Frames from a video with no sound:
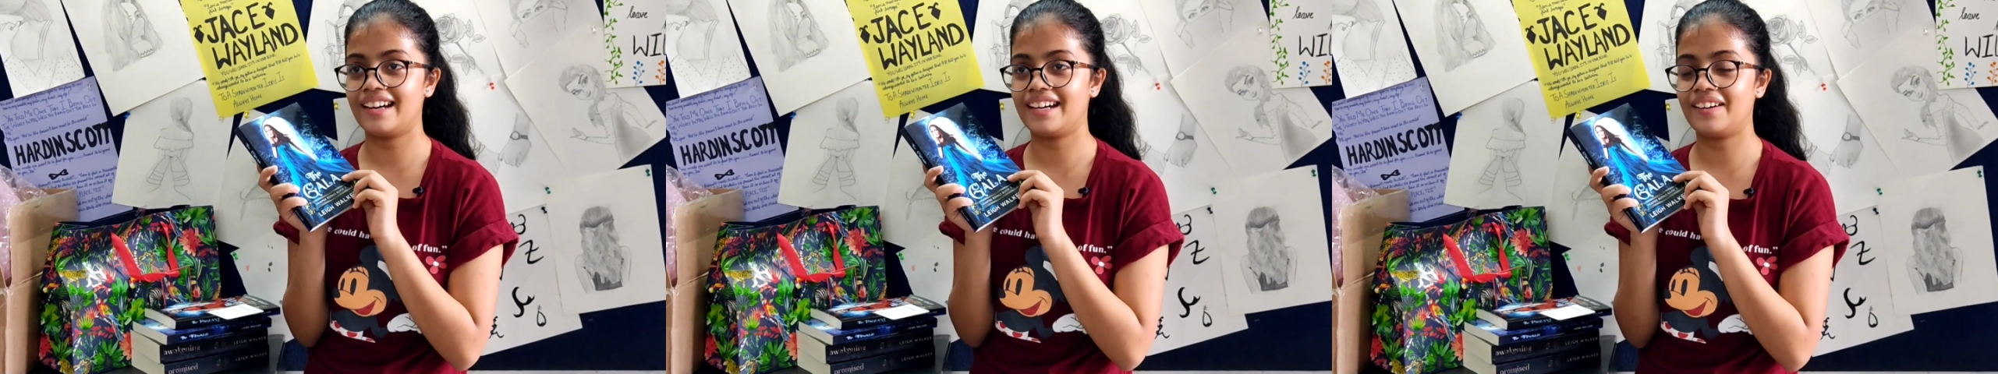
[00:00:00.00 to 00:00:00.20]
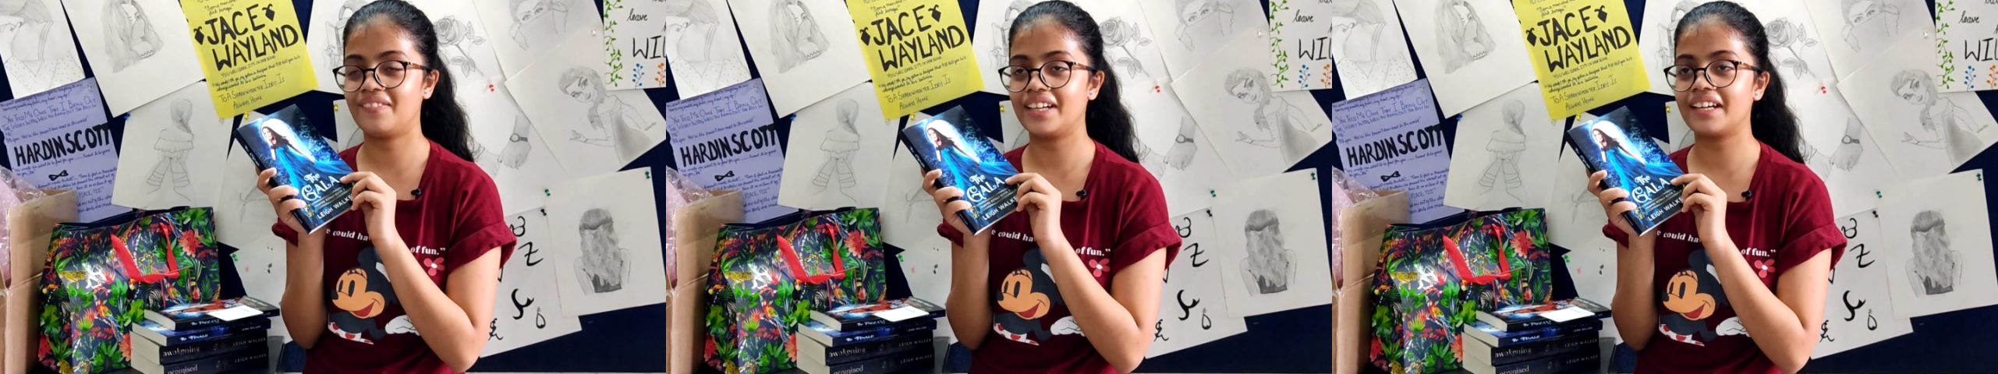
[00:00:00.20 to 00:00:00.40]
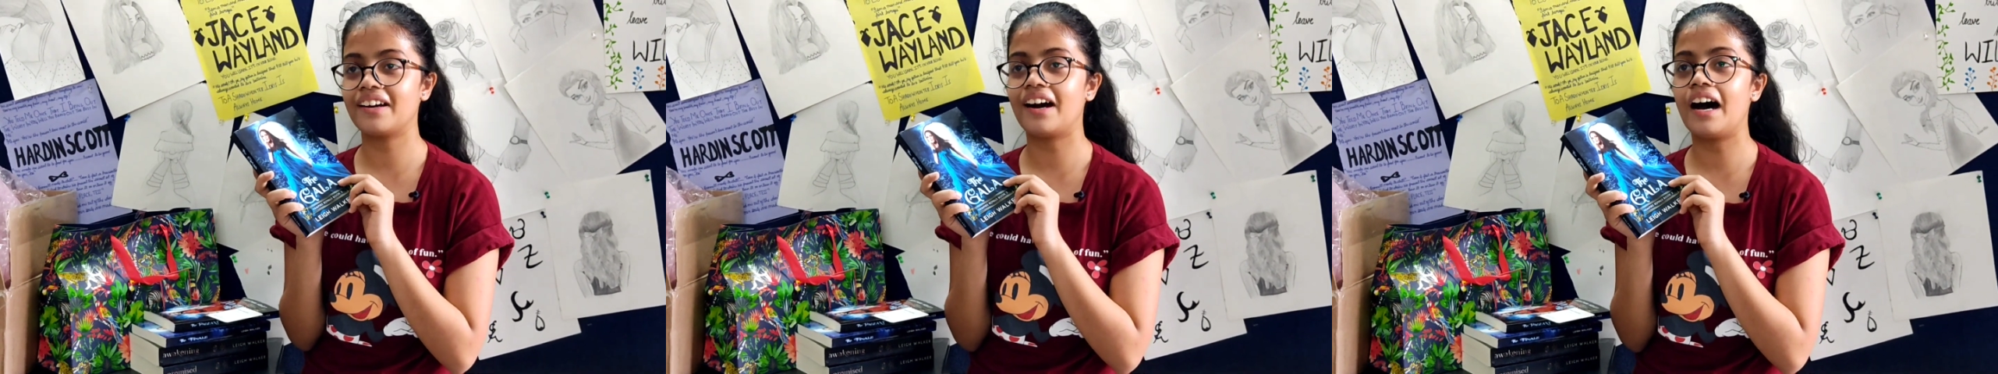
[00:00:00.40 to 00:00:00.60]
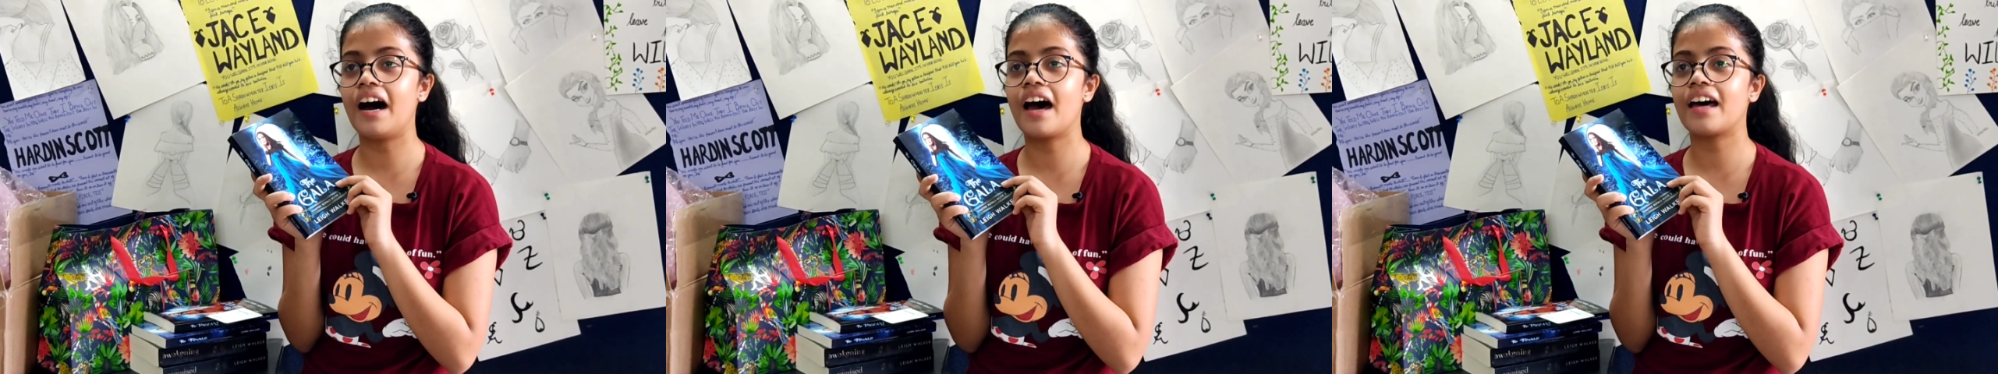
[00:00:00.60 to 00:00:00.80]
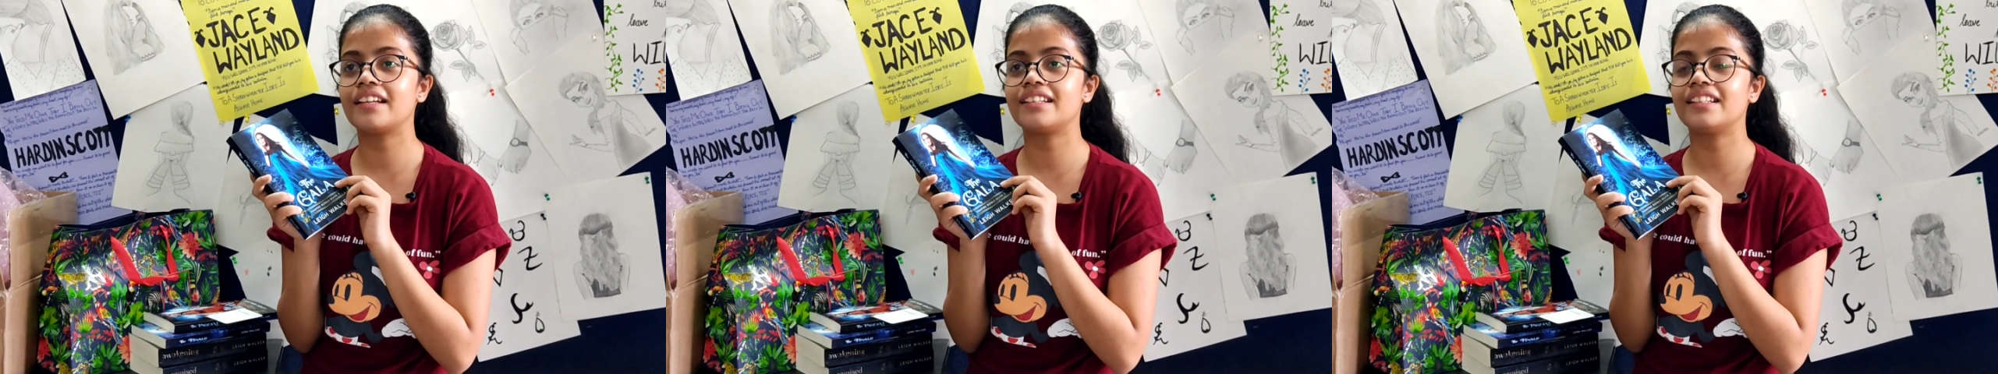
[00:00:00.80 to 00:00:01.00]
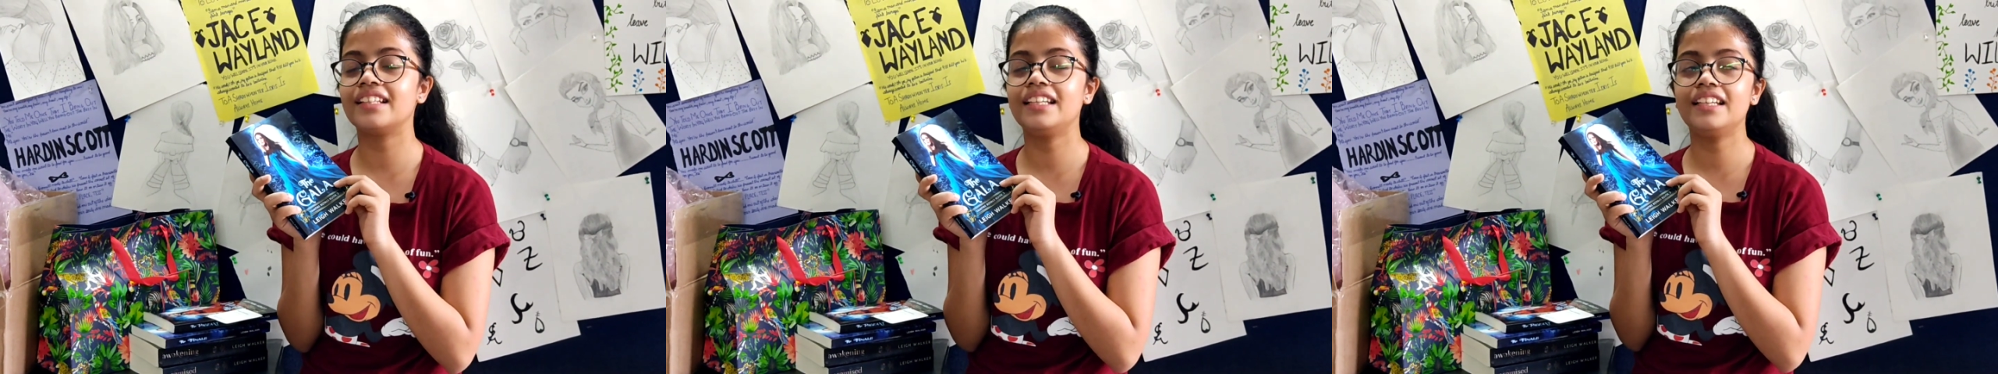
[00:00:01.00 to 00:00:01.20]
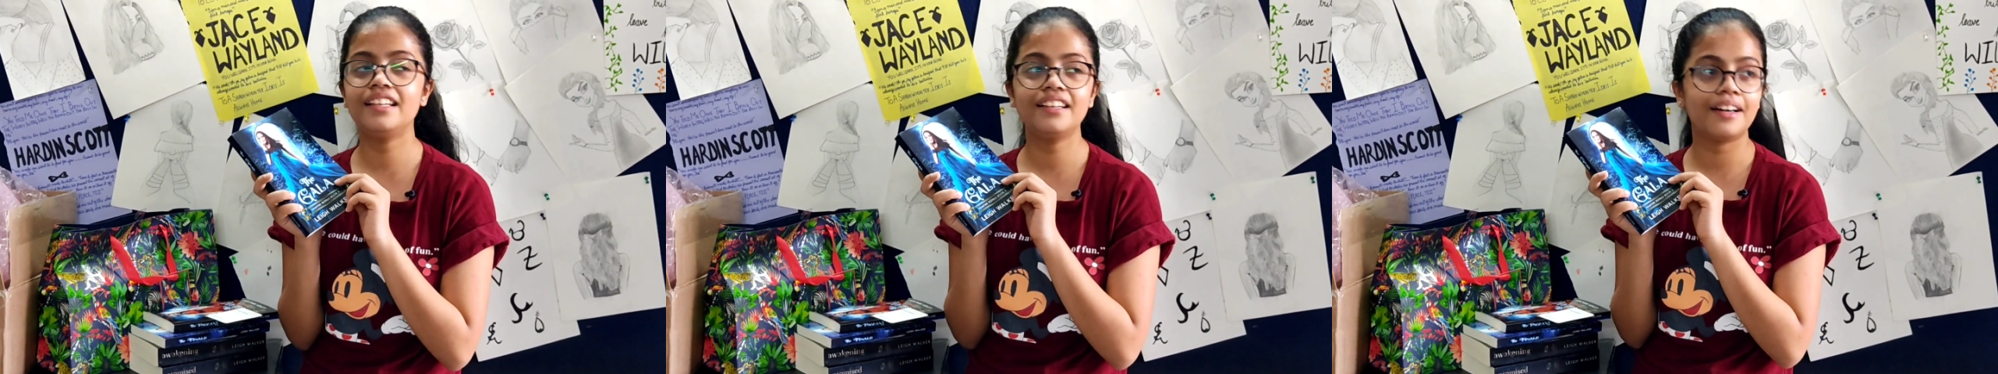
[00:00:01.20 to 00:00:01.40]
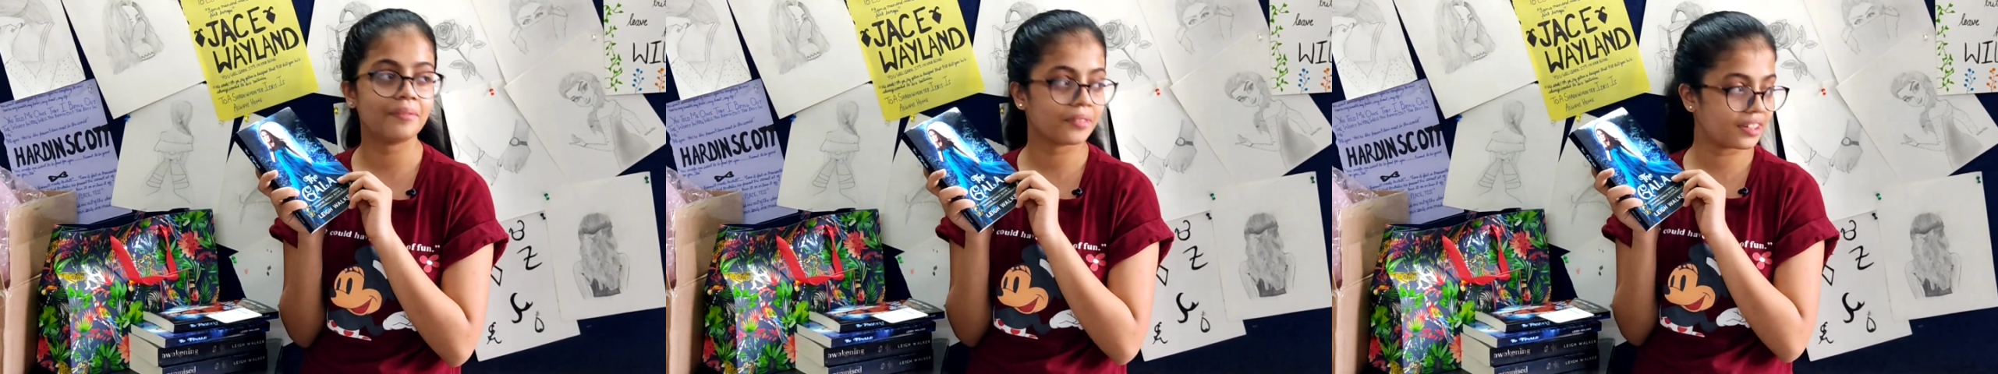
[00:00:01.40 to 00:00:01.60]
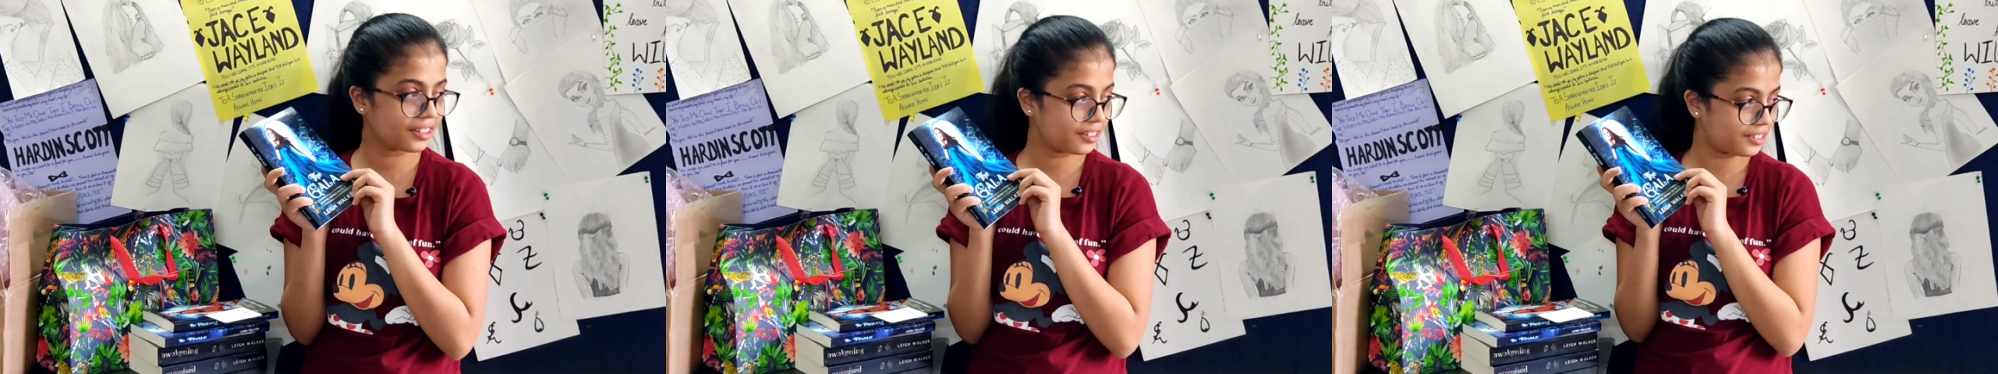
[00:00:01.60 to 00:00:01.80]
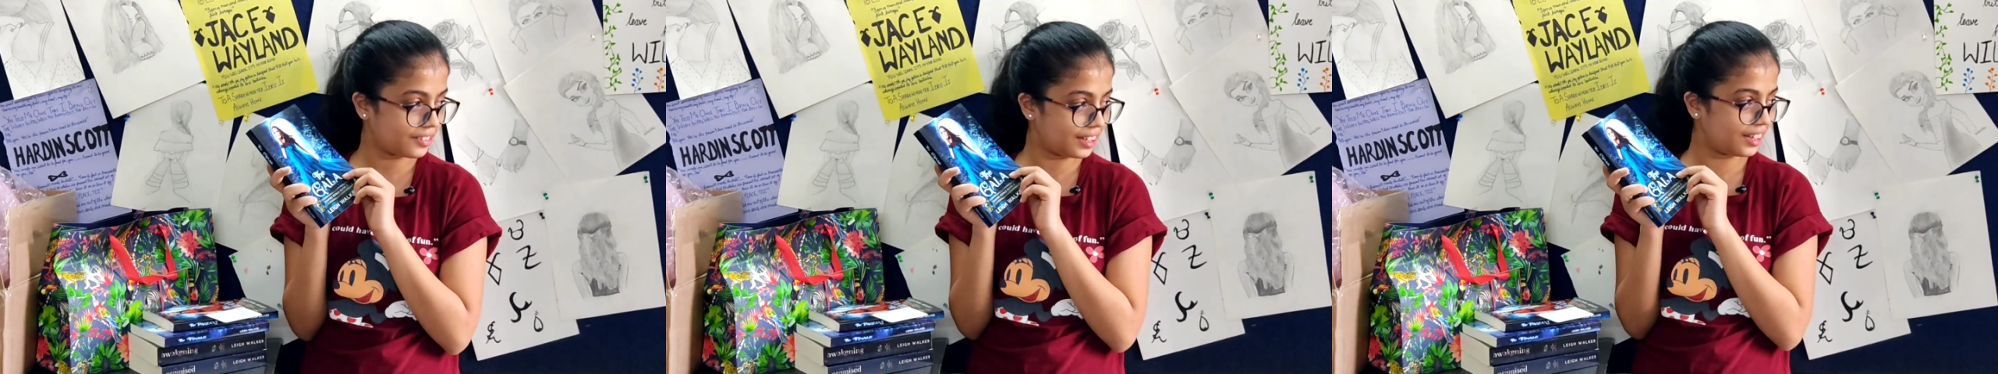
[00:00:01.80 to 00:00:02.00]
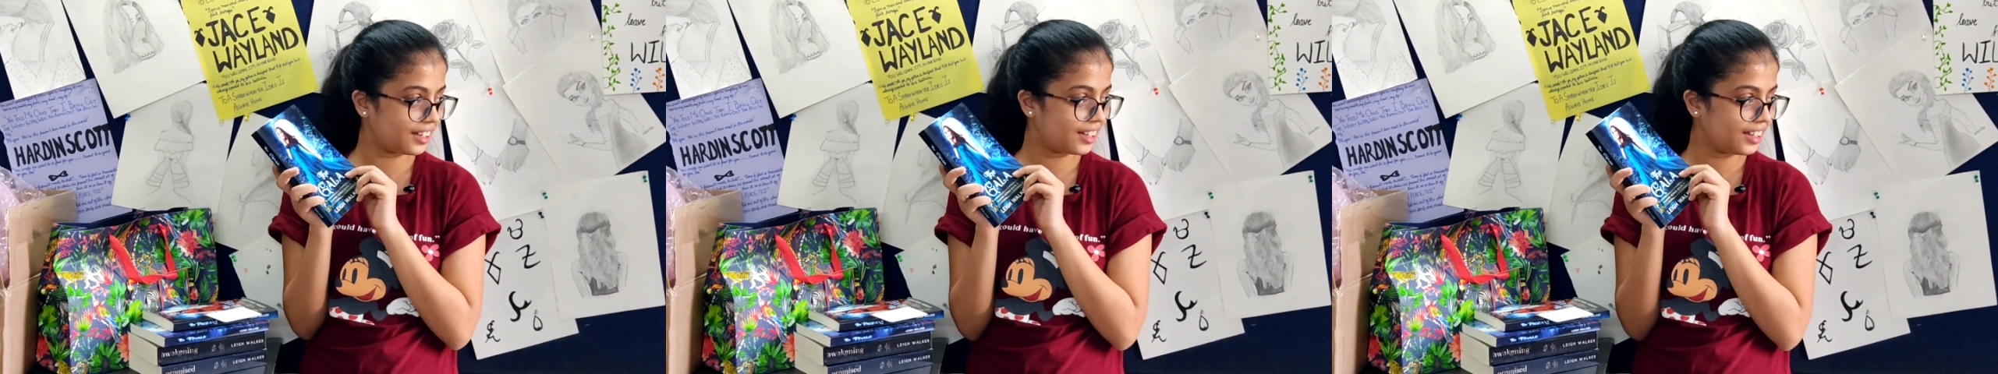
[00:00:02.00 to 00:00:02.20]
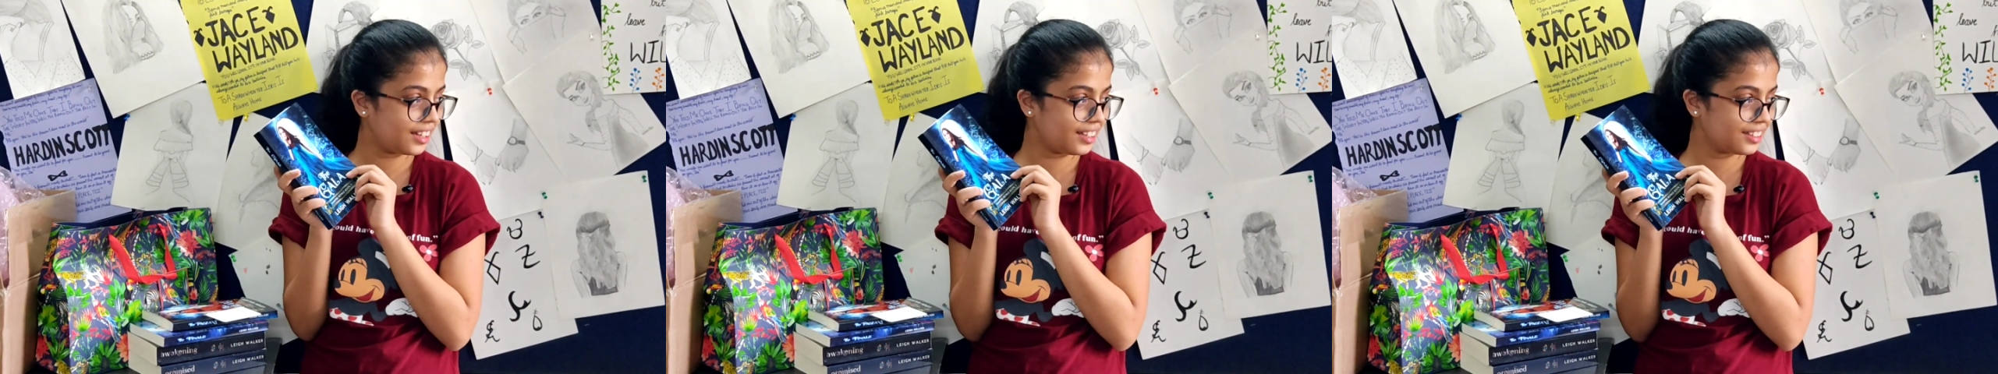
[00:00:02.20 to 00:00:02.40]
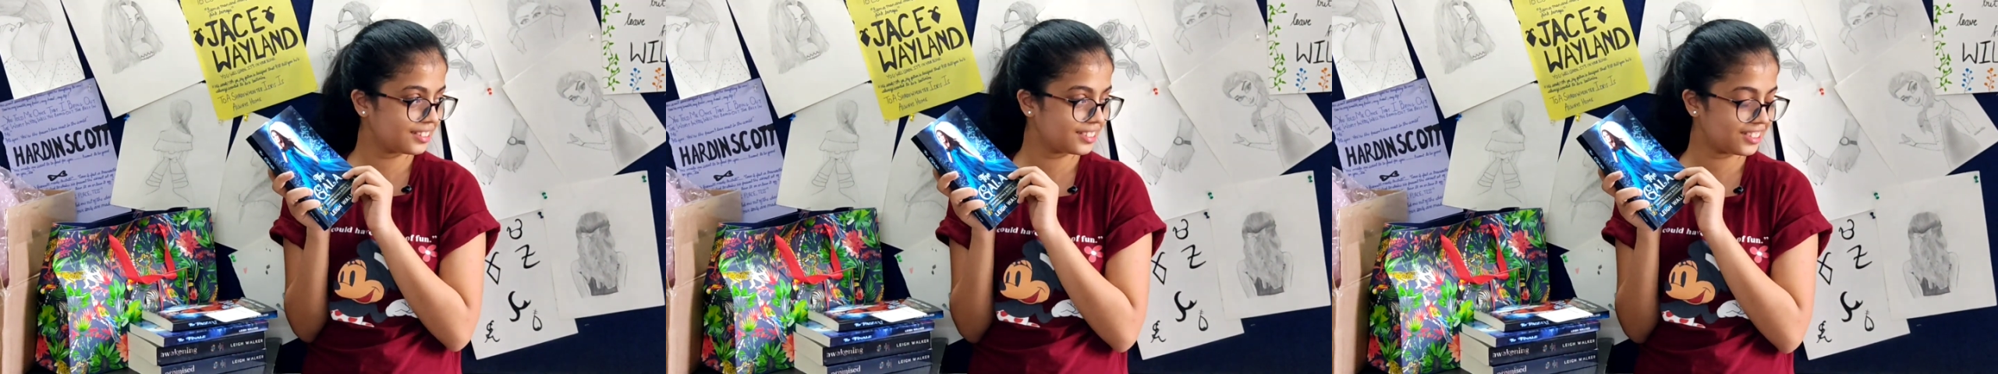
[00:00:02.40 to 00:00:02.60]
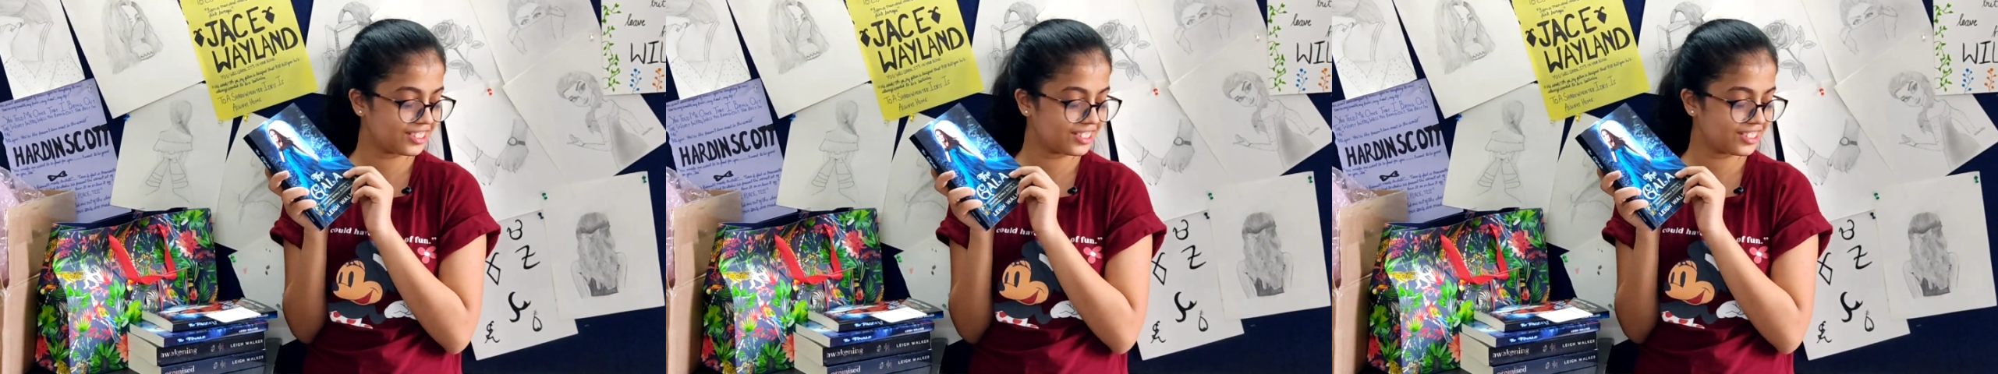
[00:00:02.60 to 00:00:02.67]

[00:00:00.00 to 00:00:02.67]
Oh my god, Leigh, I'm gonna cry.